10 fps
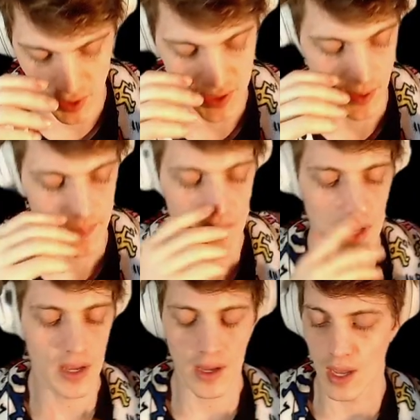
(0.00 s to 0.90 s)
So
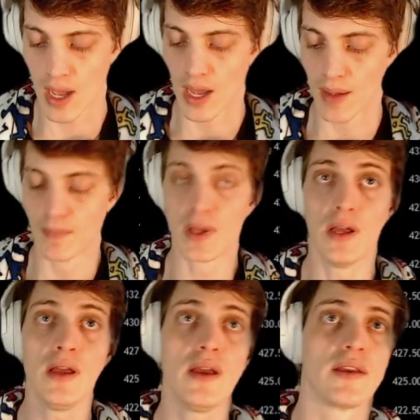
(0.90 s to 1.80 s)

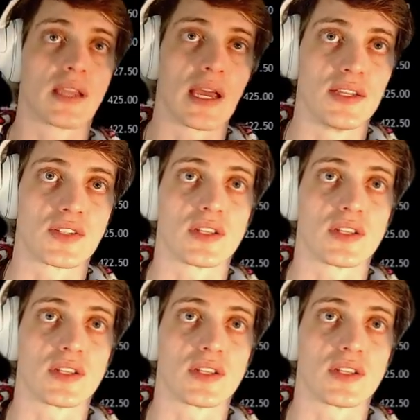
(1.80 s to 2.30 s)
guys,